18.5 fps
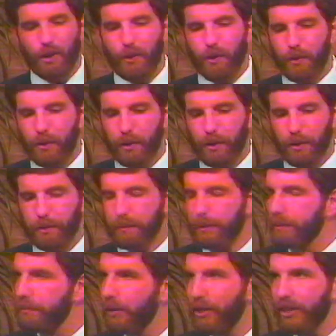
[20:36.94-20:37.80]
or
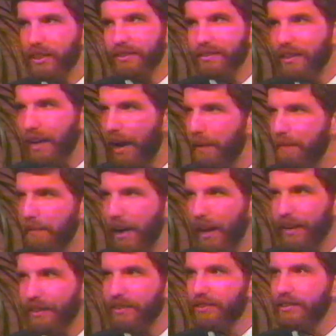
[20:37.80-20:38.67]
we put it in Time
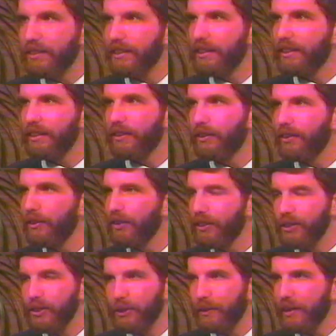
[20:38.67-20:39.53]
magazine or
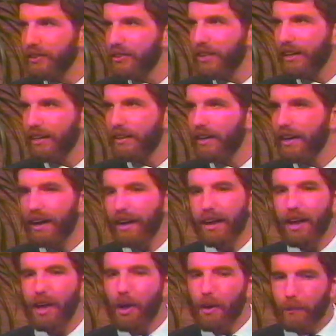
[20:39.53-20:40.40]
in USA Today,
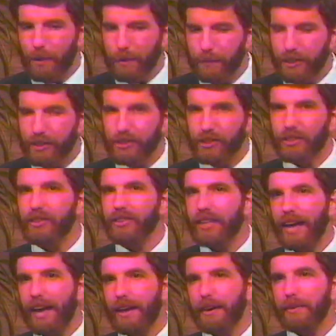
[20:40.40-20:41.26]
when we do
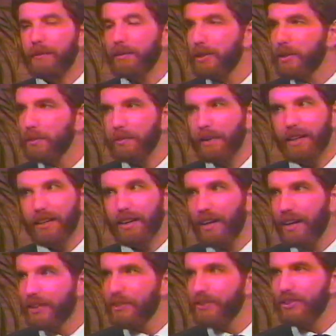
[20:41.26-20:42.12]
that and we spend
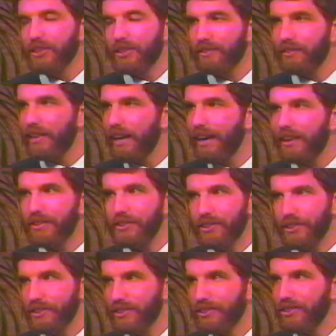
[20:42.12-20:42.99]
hundreds of
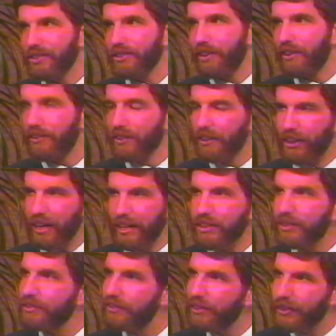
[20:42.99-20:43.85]
thousands over the
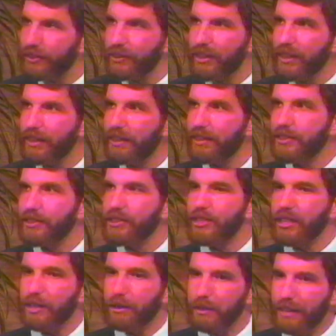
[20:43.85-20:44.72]
last few
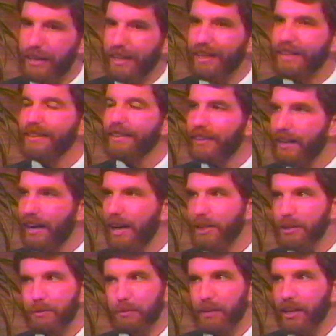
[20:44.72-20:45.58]
years in getting the
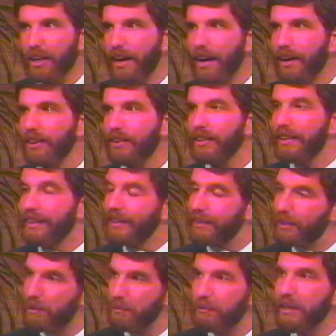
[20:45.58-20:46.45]
gospel out
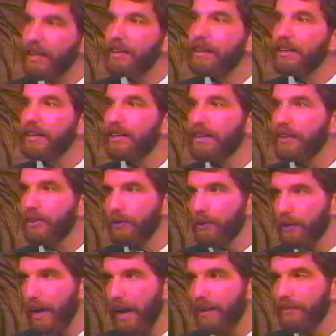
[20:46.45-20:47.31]
in the media
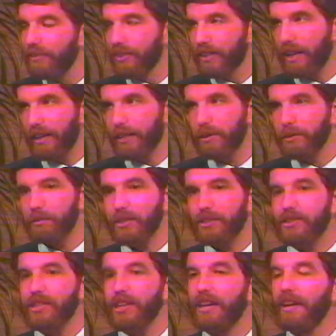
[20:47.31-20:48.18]
through
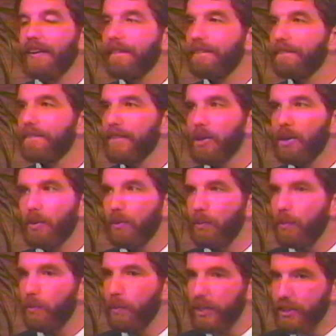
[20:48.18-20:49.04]
advertisements,
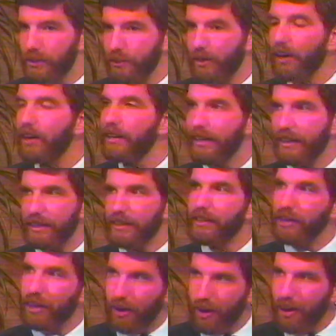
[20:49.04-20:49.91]
we draw in
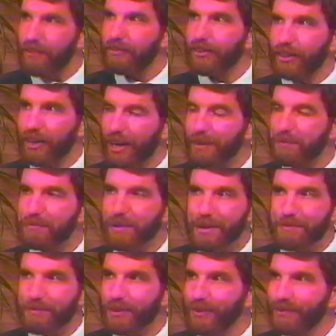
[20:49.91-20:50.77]
an awful lot of
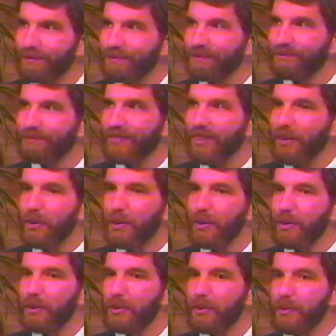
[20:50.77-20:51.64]
people
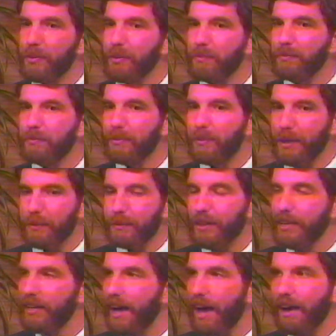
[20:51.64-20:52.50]
whom we
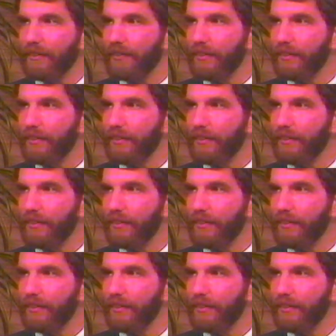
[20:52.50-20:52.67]
would not